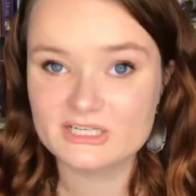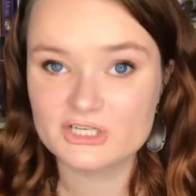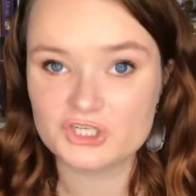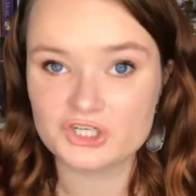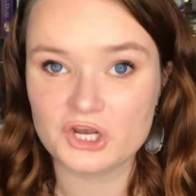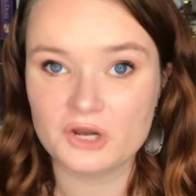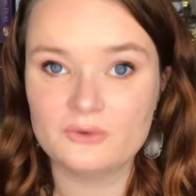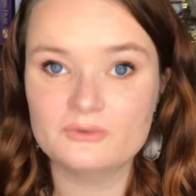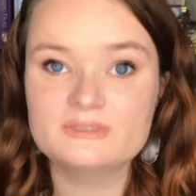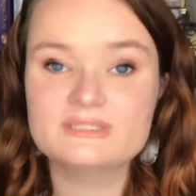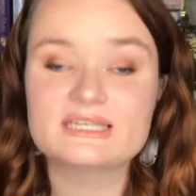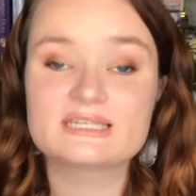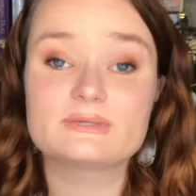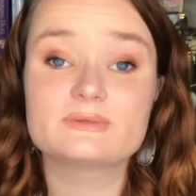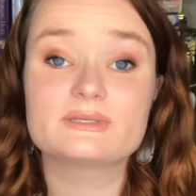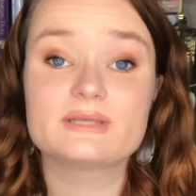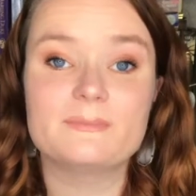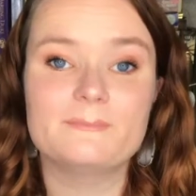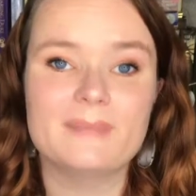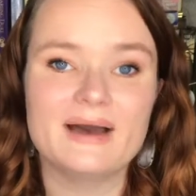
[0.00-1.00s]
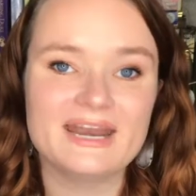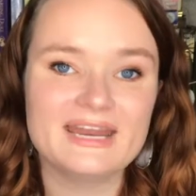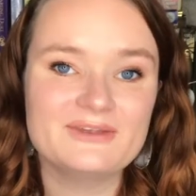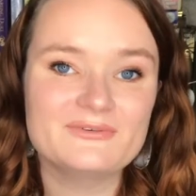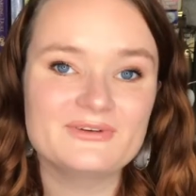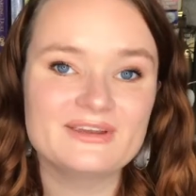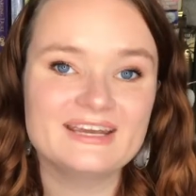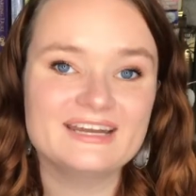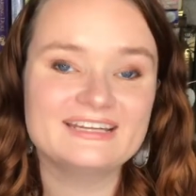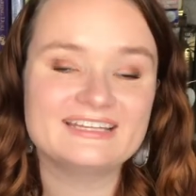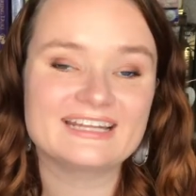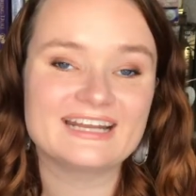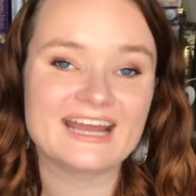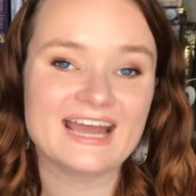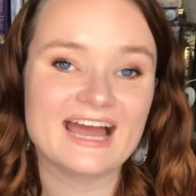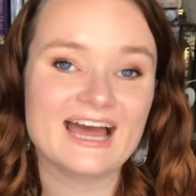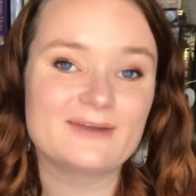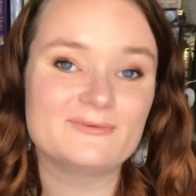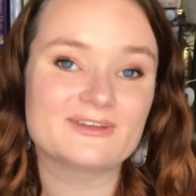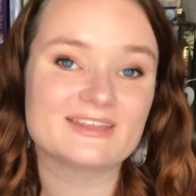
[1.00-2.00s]
Jones. This was a buddy read that I
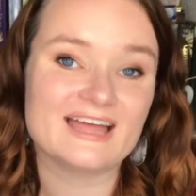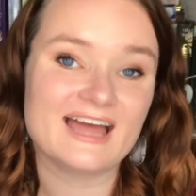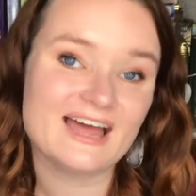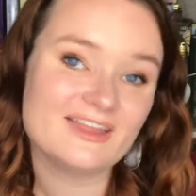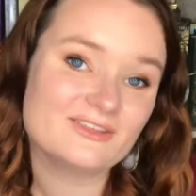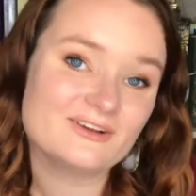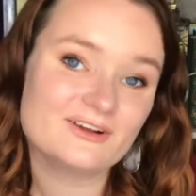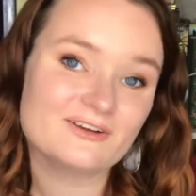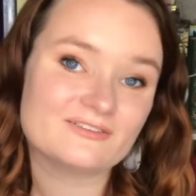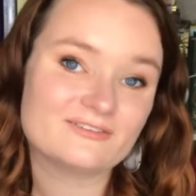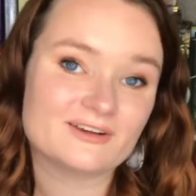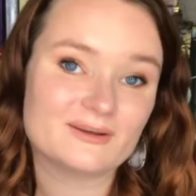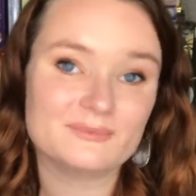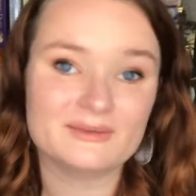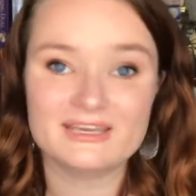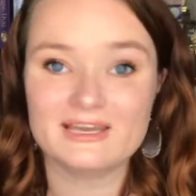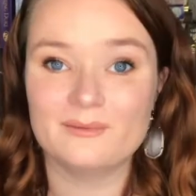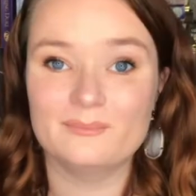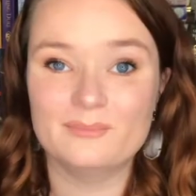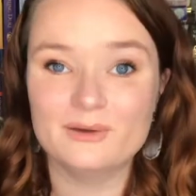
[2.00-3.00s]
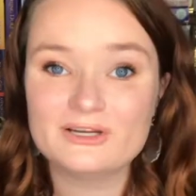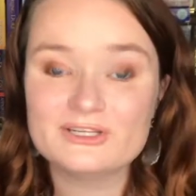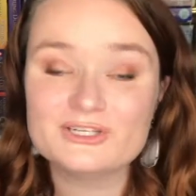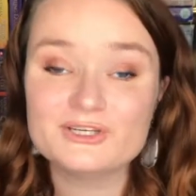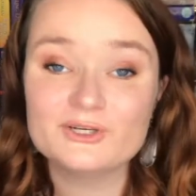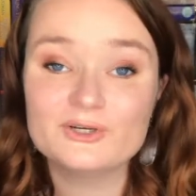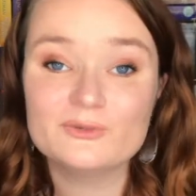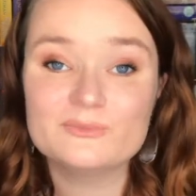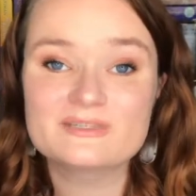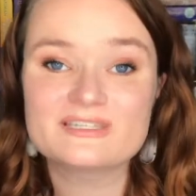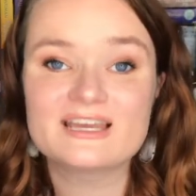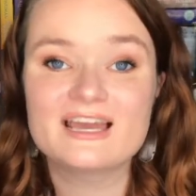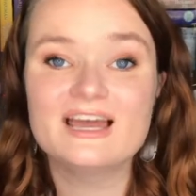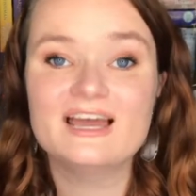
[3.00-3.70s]
had with Heather from Hea Booktubes.